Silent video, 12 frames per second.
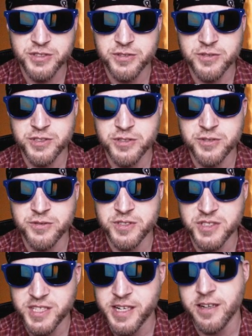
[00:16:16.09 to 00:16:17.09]
to do the
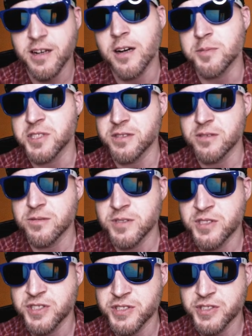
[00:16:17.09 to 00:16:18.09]
second option,
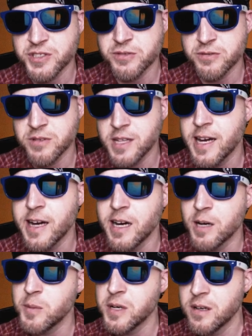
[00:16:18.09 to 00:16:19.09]
which is to
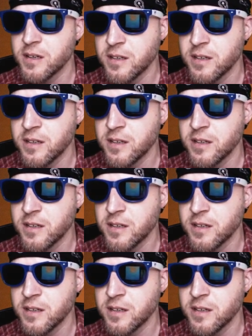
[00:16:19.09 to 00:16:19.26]
lab.